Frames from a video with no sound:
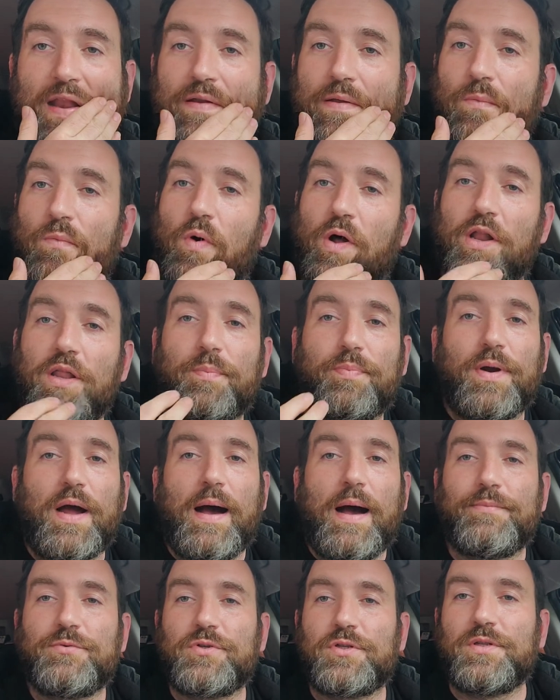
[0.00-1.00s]
one of the
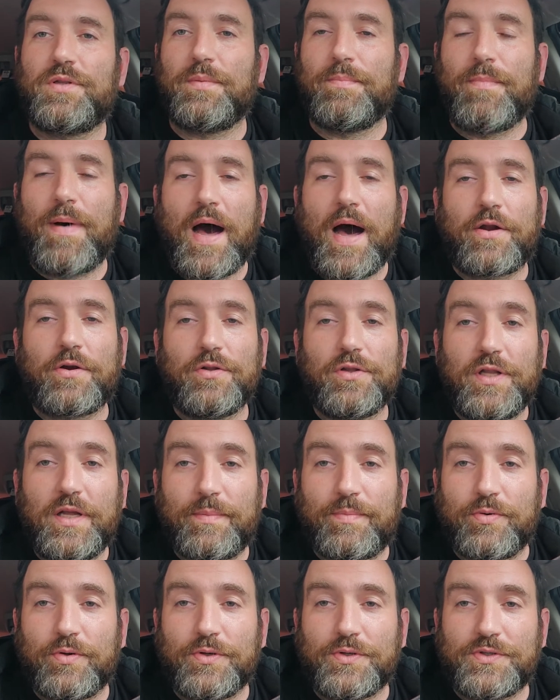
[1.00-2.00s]
problems with the modern
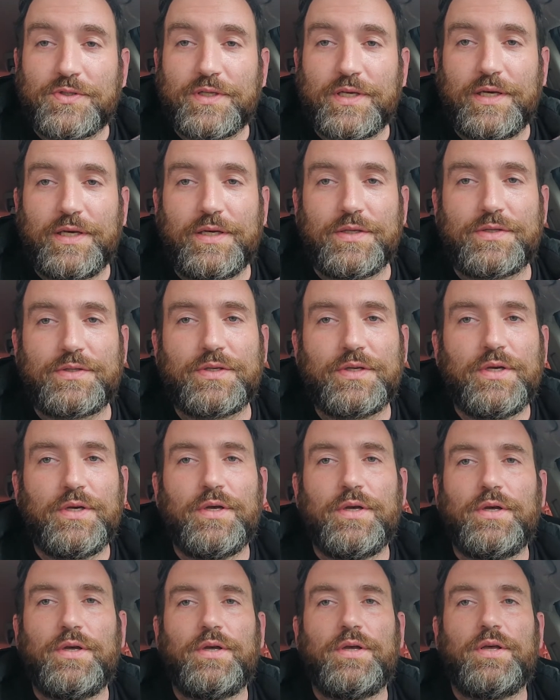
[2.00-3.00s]
liberals is,
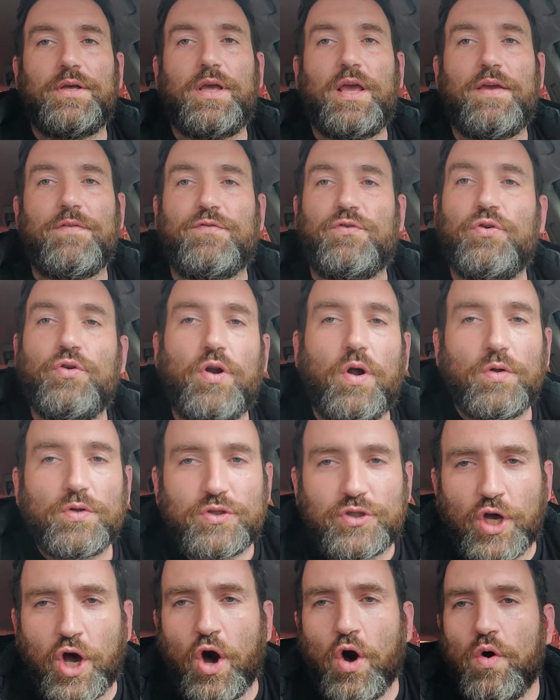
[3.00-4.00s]
if you
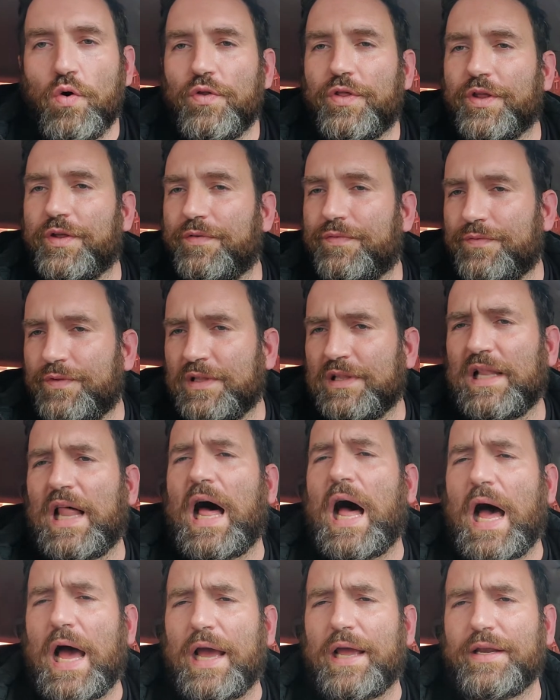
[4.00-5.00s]
don't toe the
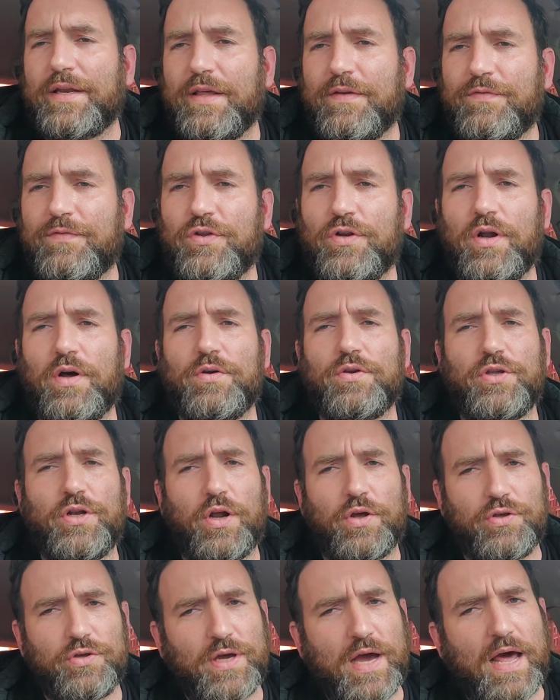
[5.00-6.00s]
line, if you don't,
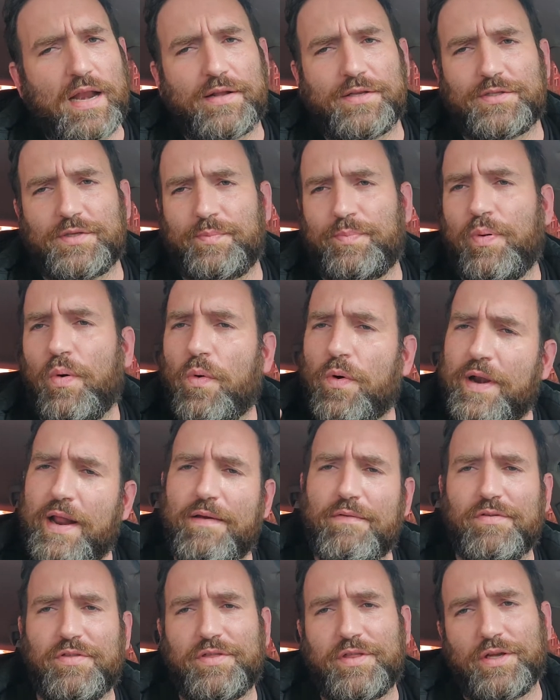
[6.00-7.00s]
you got to support
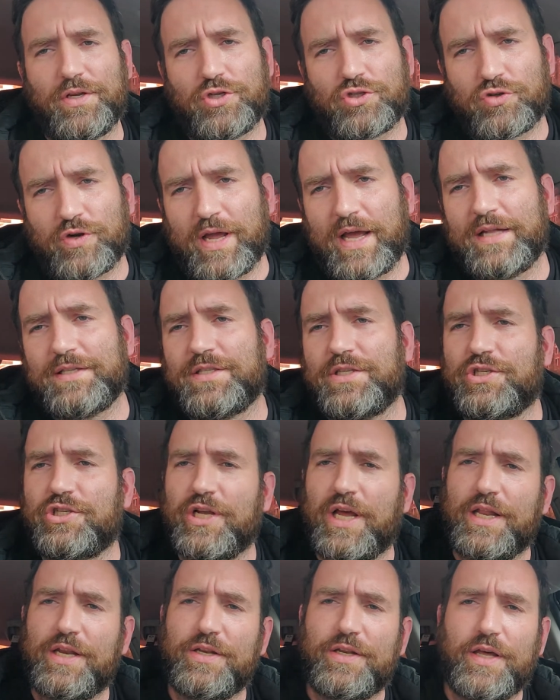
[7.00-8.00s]
everything, trans
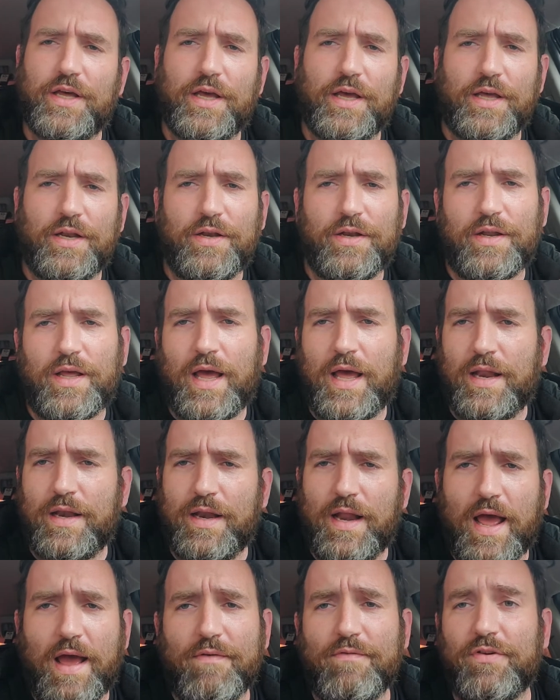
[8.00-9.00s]
agenda
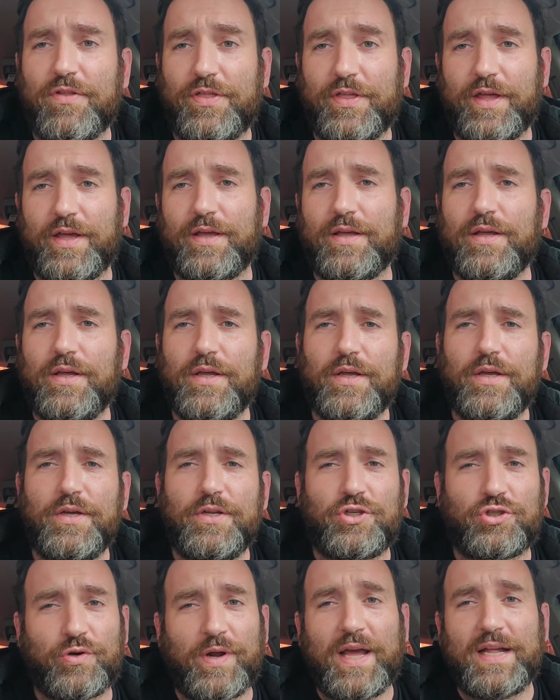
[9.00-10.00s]
and everything,
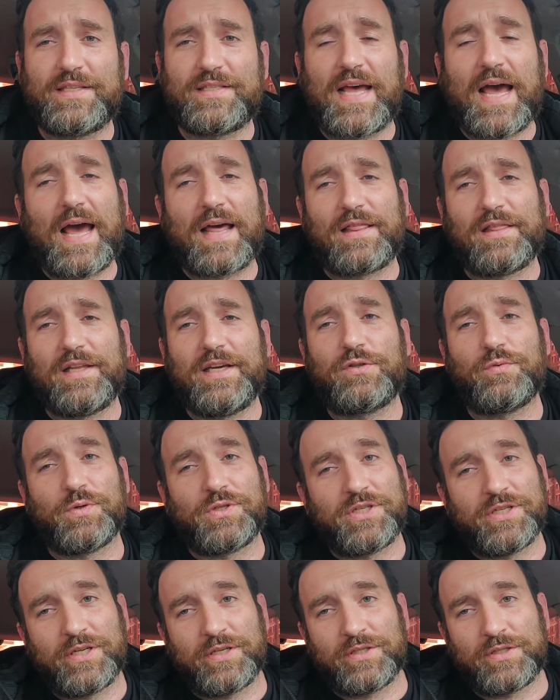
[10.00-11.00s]
trans athletes,
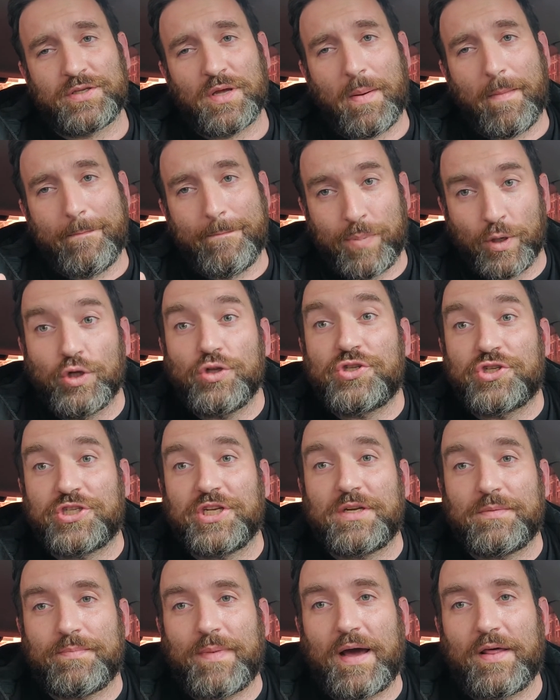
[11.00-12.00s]
which is
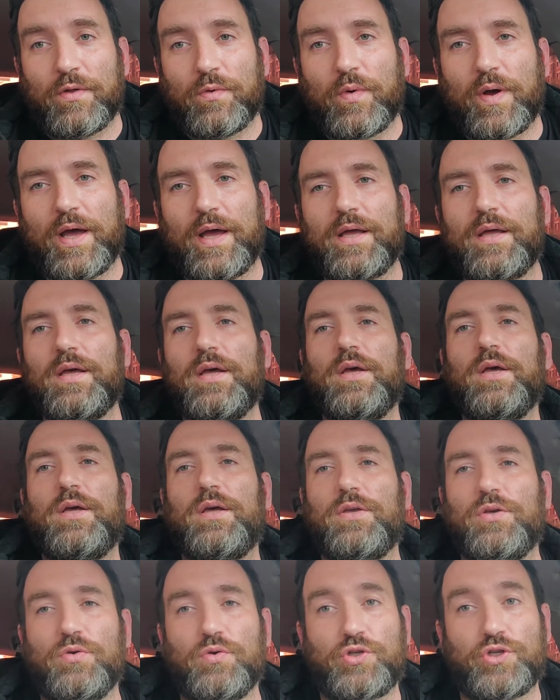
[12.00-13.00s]
bullshit, by the way,
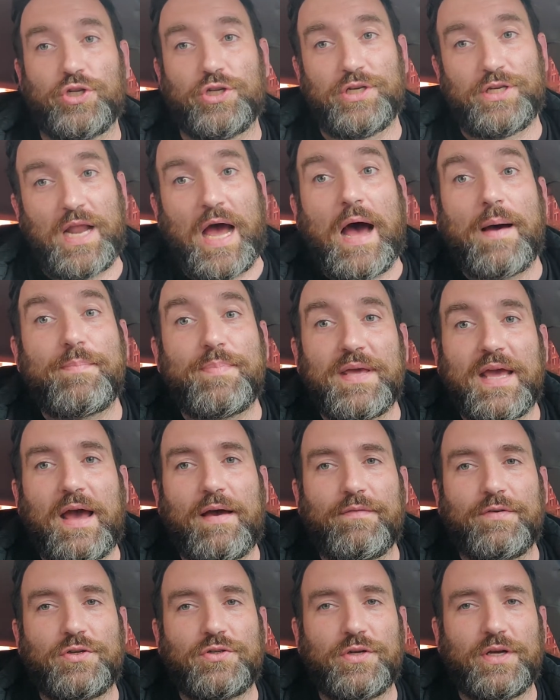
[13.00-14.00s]
you should not be
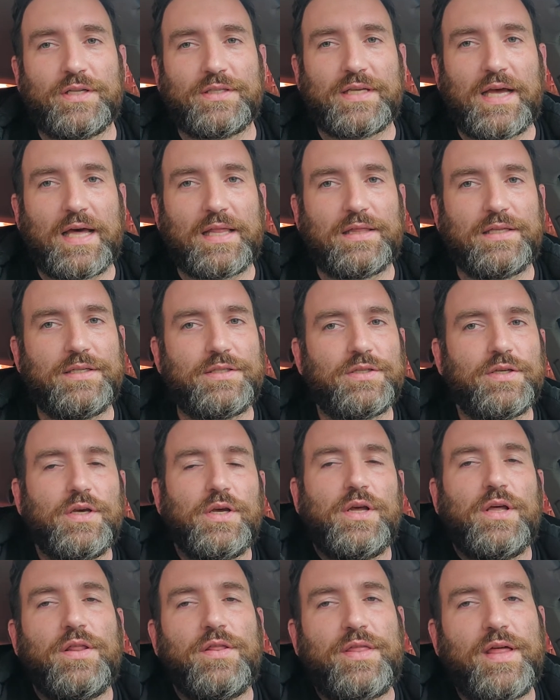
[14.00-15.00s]
having trans athletes,
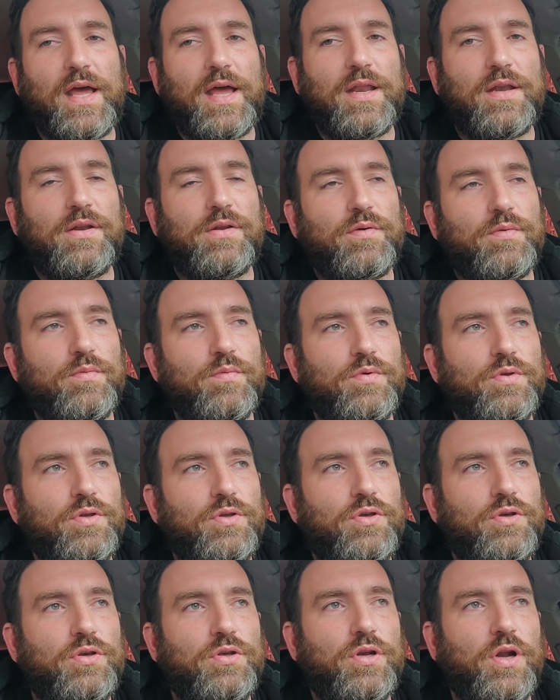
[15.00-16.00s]
then,
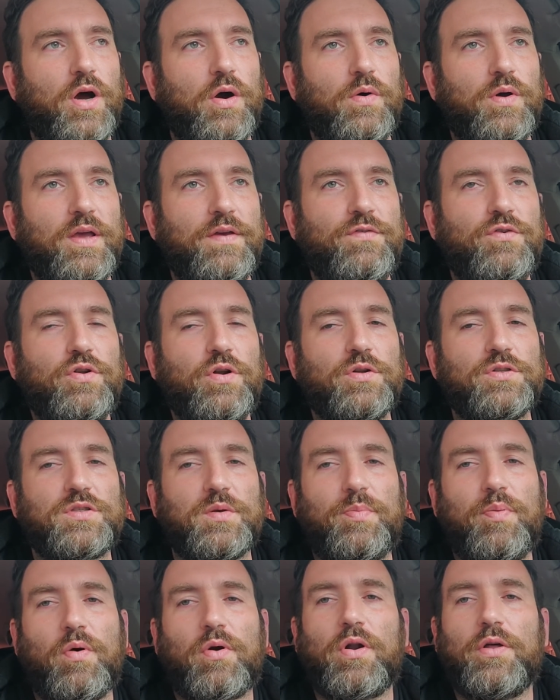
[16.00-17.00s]
you know, if you don't
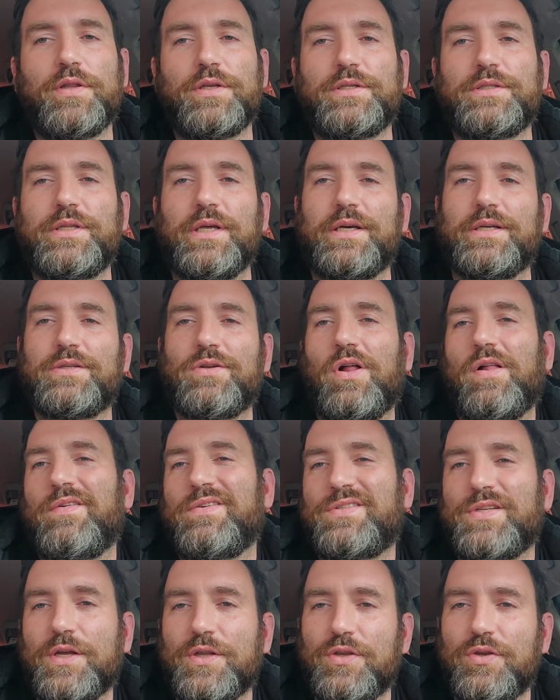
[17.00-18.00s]
support all these things, all of
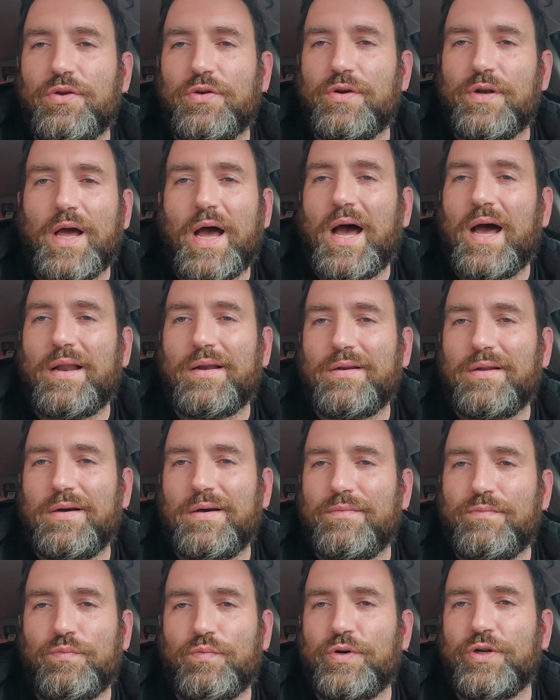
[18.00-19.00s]
a sudden you're not
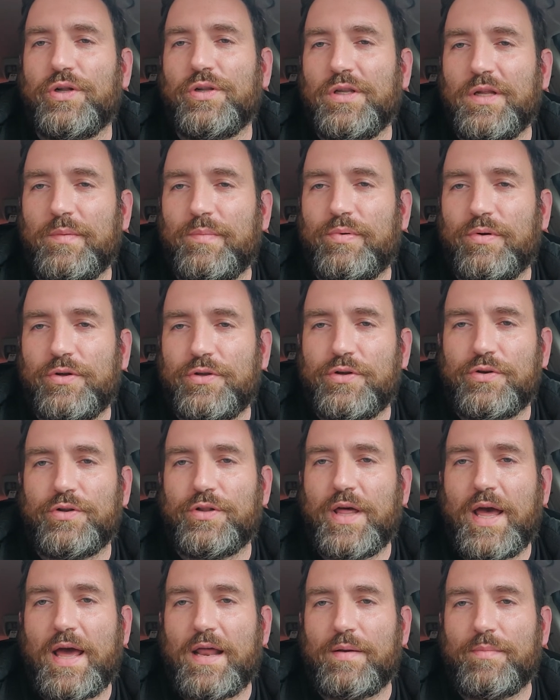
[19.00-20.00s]
a real liberal. You're
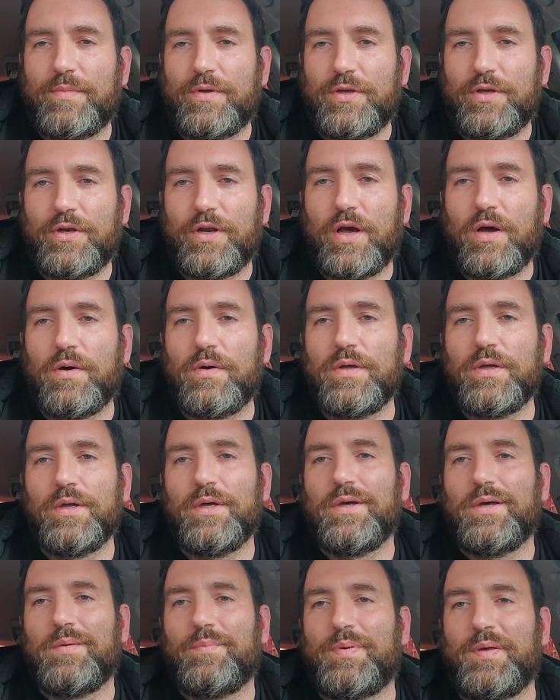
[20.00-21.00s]
the enemy, you know?
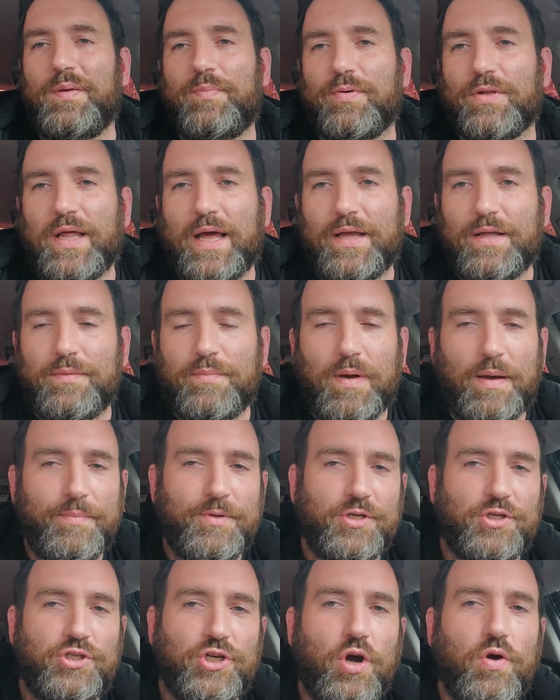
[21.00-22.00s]
People like, I
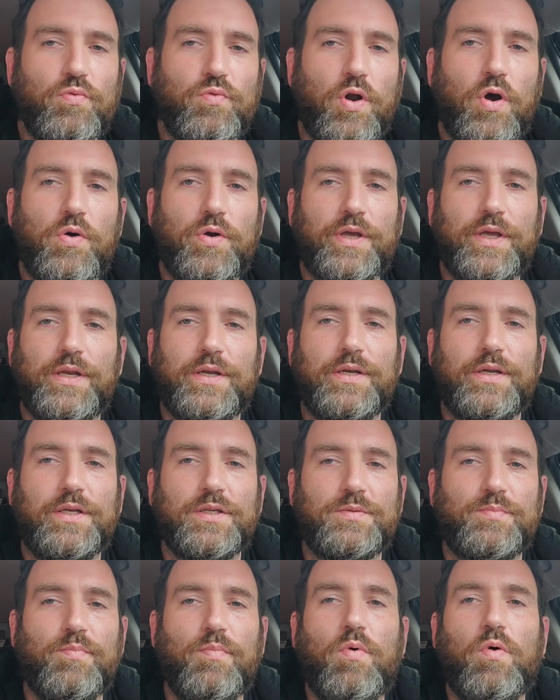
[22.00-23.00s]
mean, Joe Rogan
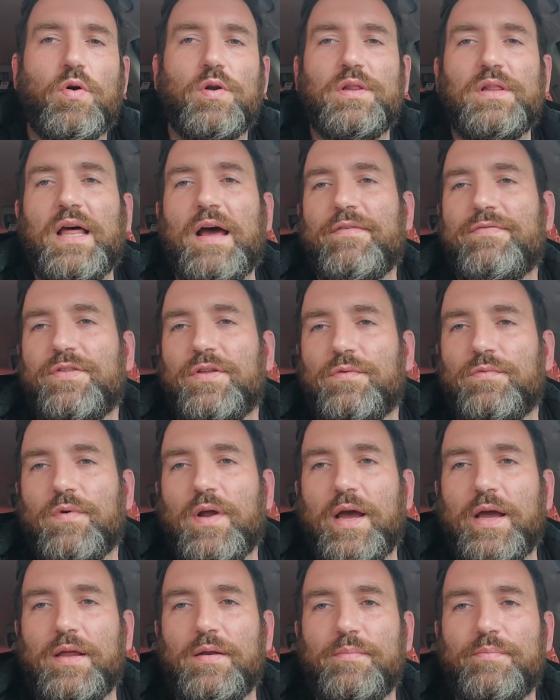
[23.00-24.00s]
is more left than
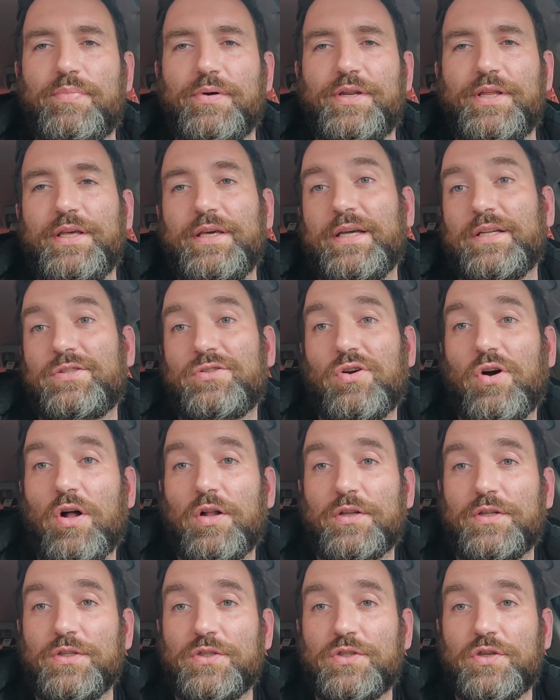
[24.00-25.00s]
right, but he gets
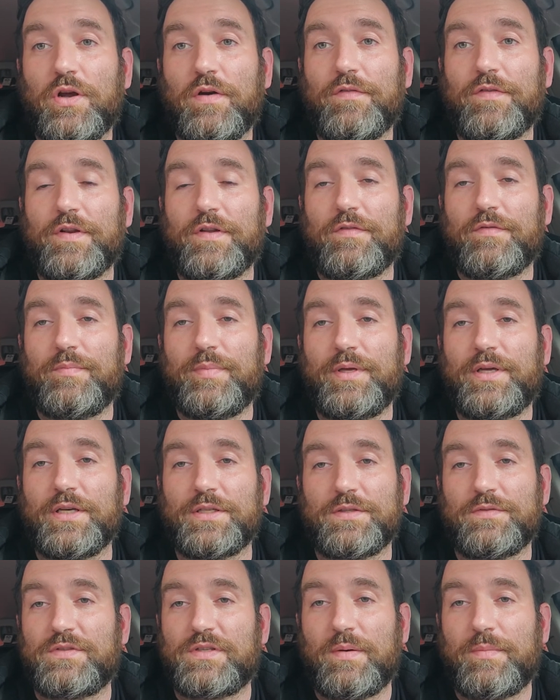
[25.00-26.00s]
called conservative
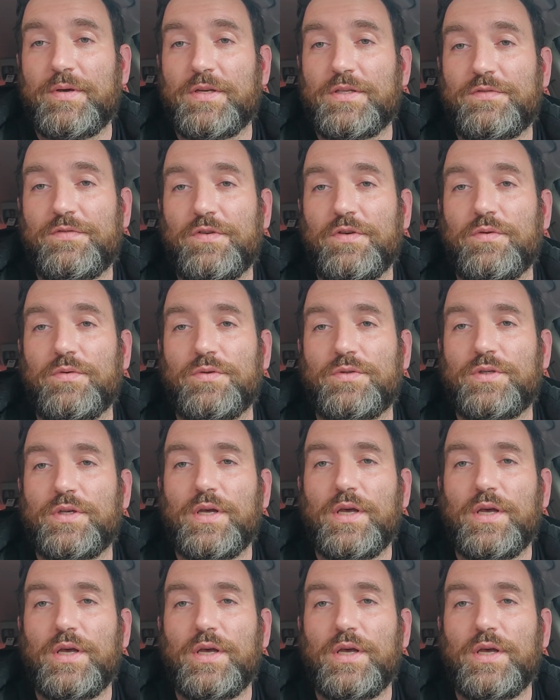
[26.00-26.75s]
because of some of his views.